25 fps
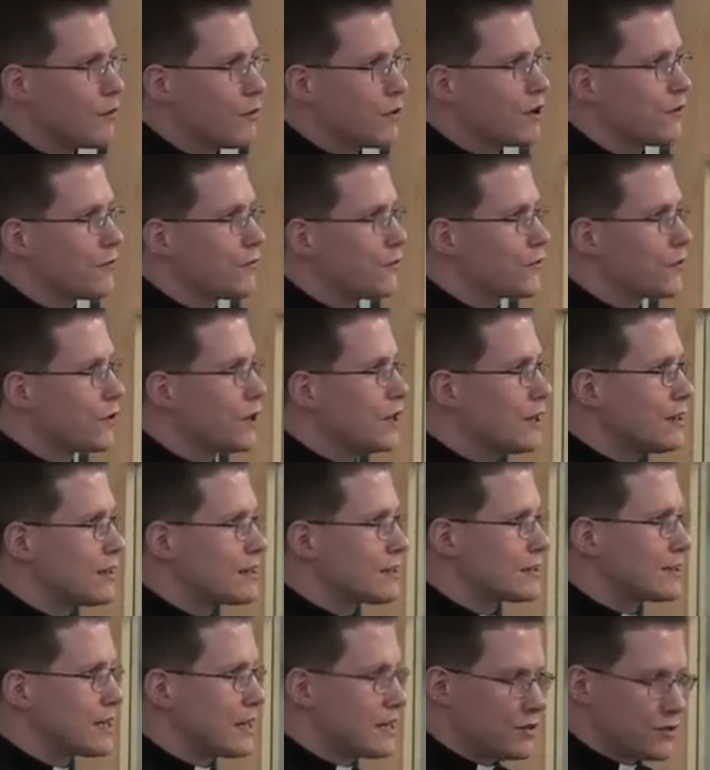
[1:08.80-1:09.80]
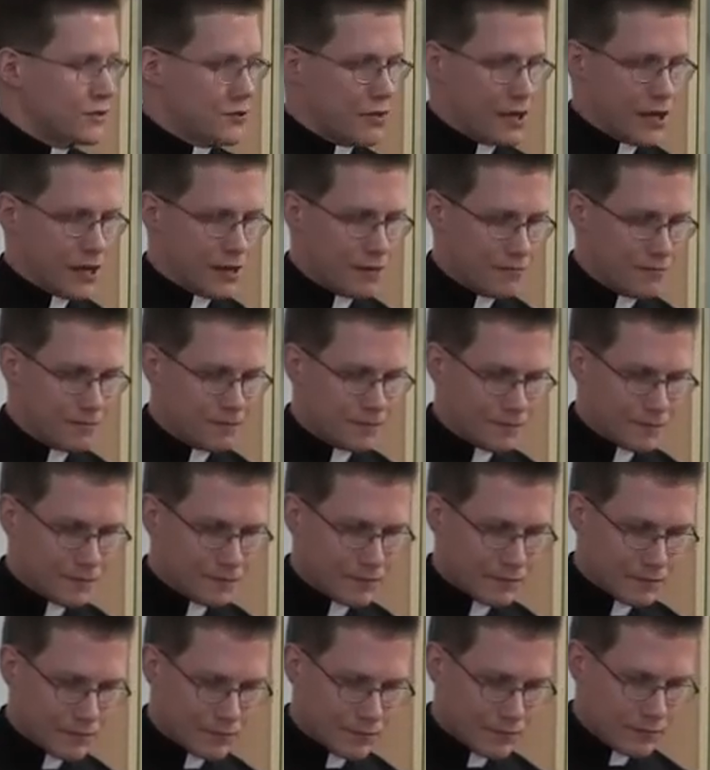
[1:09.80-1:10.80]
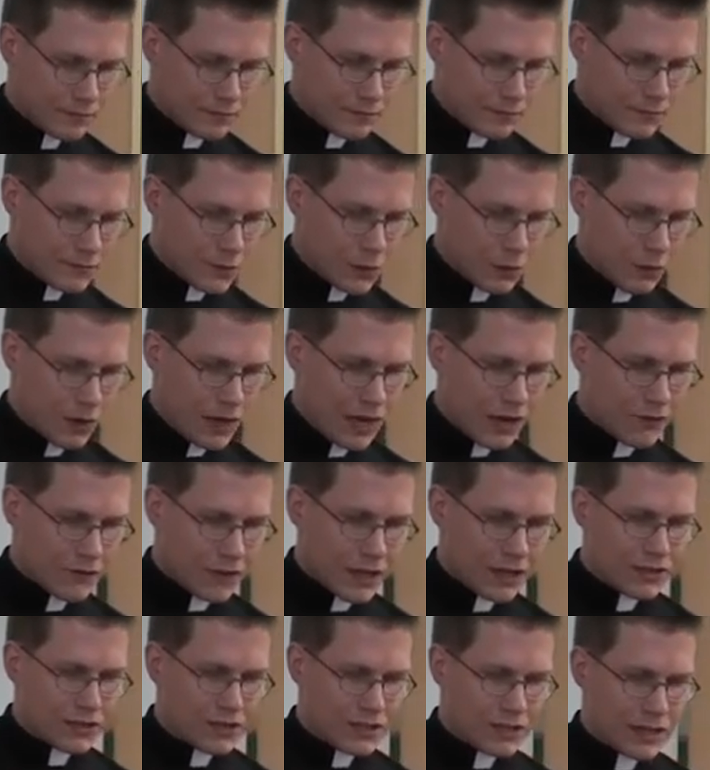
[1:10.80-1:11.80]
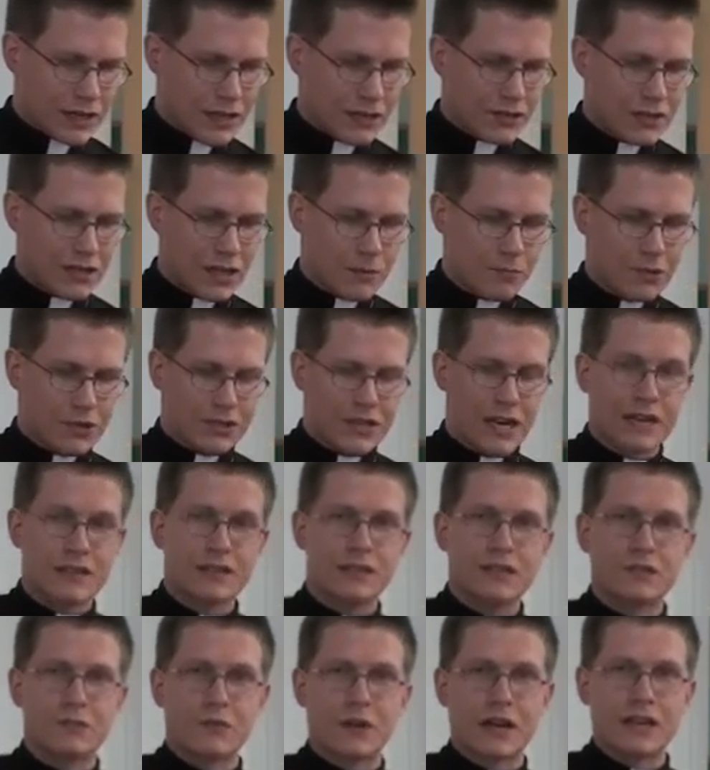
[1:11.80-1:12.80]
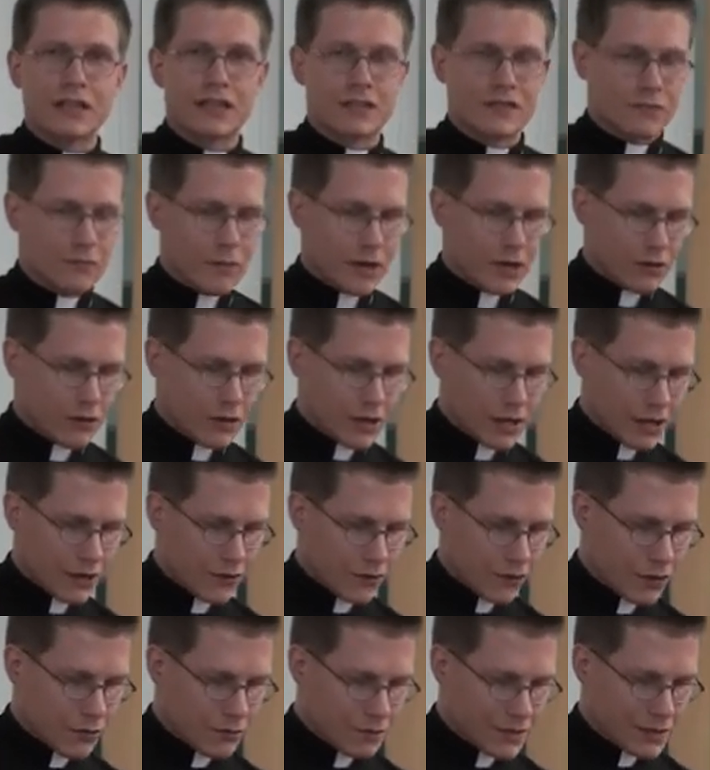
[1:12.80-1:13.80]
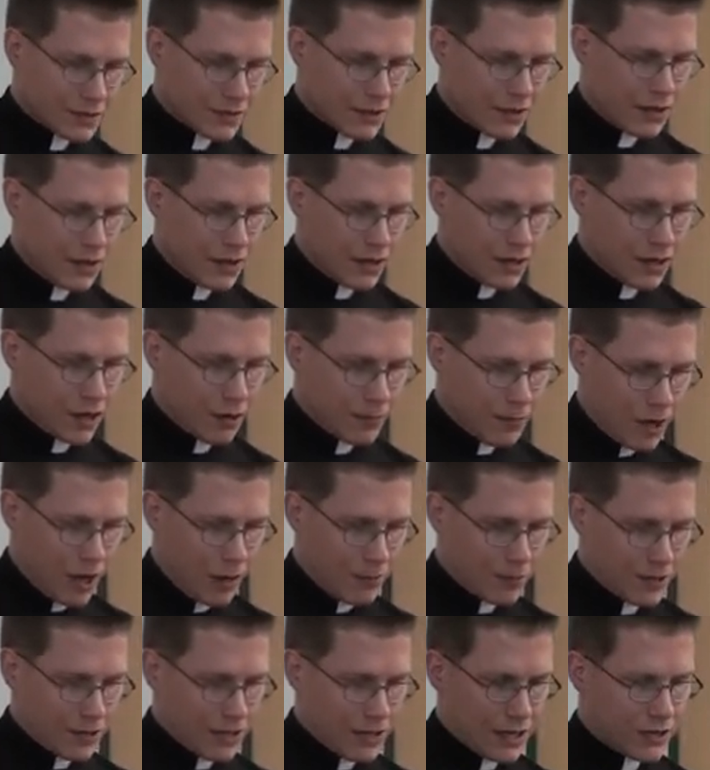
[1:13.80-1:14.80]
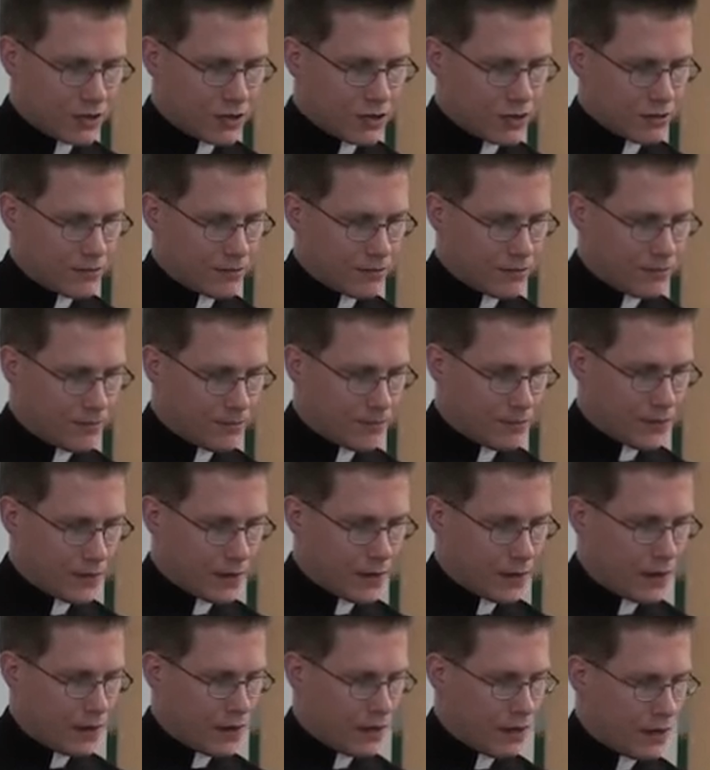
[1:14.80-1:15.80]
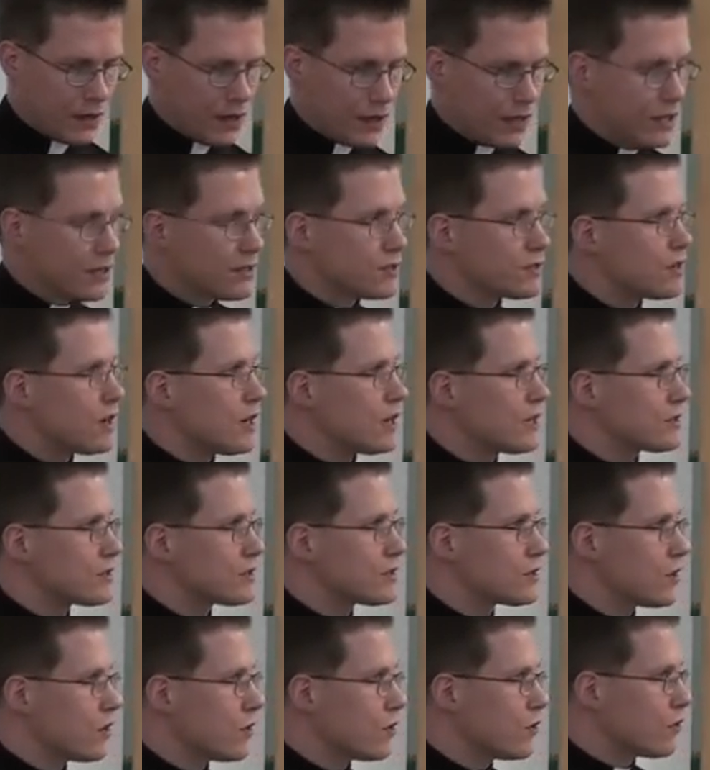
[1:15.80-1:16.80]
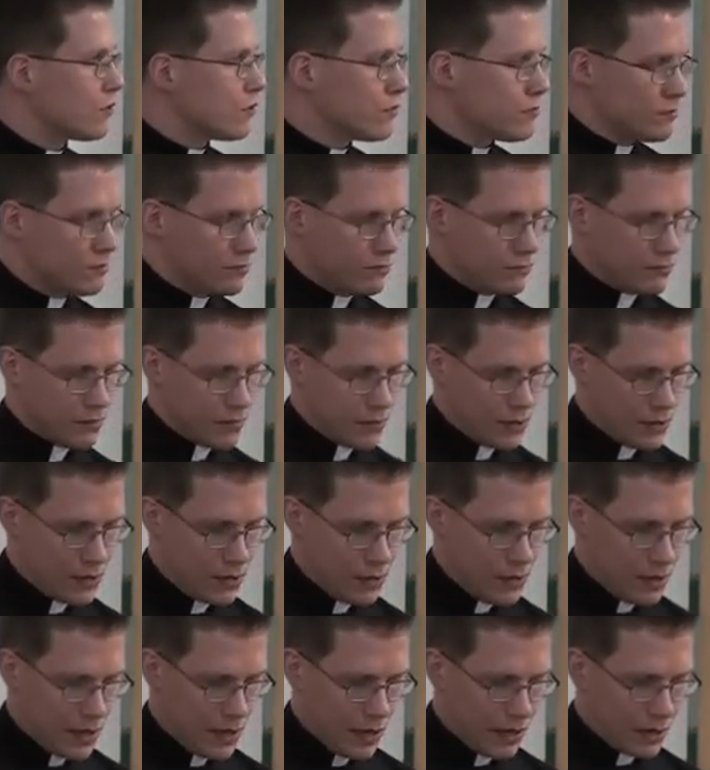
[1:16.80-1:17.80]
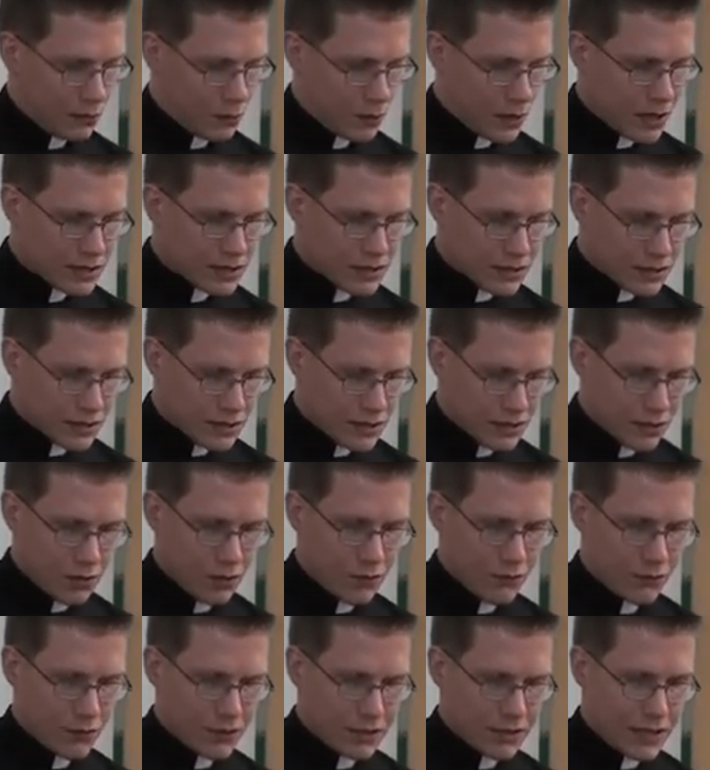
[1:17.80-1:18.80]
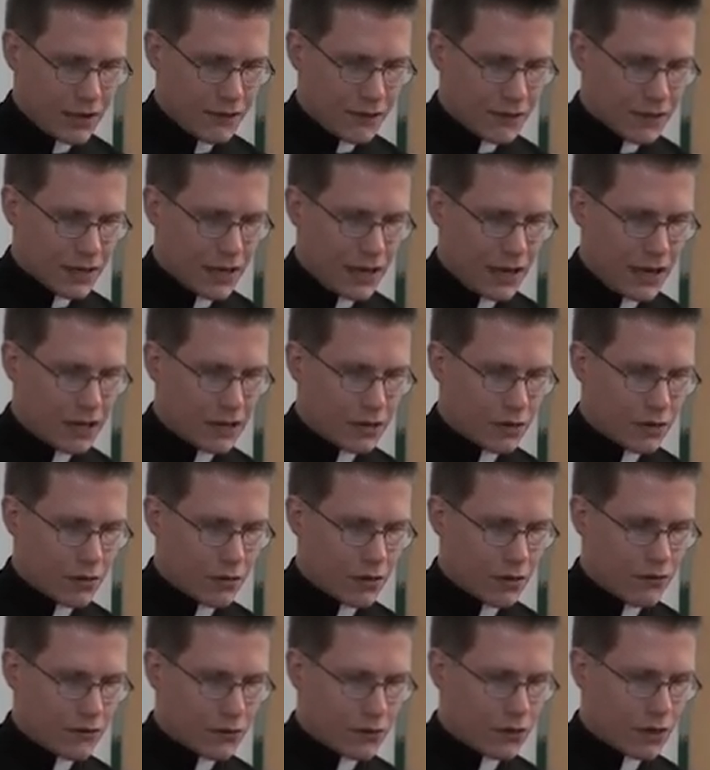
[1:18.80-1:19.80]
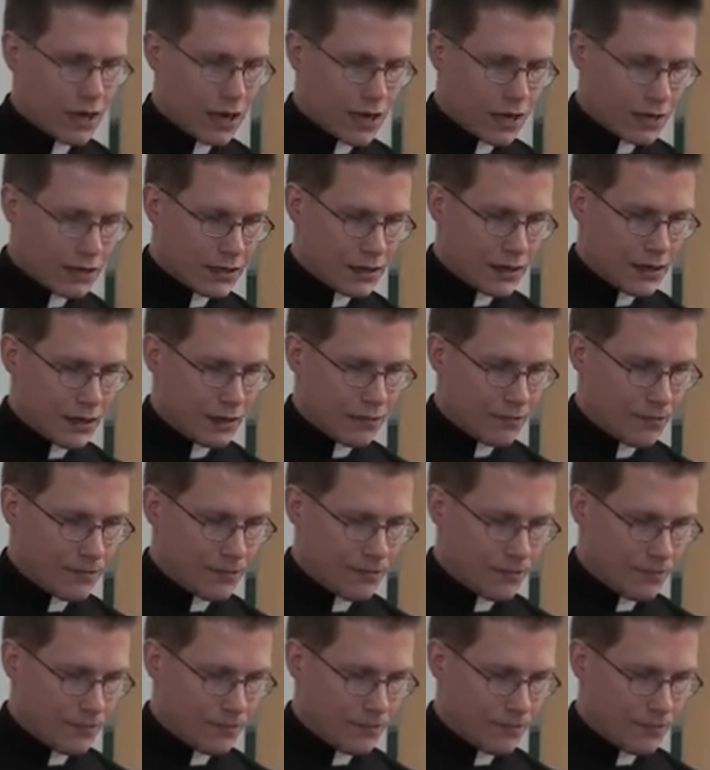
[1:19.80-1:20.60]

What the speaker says: We are free in this country. We have legislation that protects the rights of minority groups in our population. It is not so, and it wasn't so for David Kato of Uganda.